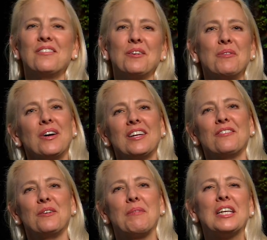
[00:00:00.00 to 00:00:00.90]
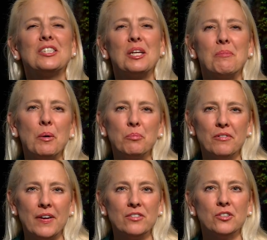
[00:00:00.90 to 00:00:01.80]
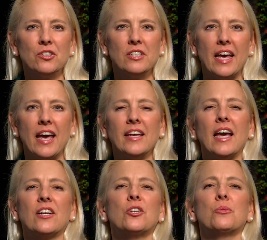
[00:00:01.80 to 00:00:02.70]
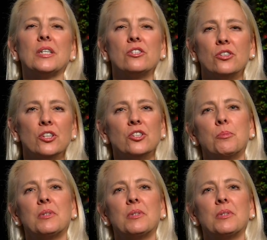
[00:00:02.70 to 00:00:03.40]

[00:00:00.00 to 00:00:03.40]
For more information about Professor Zang and her research,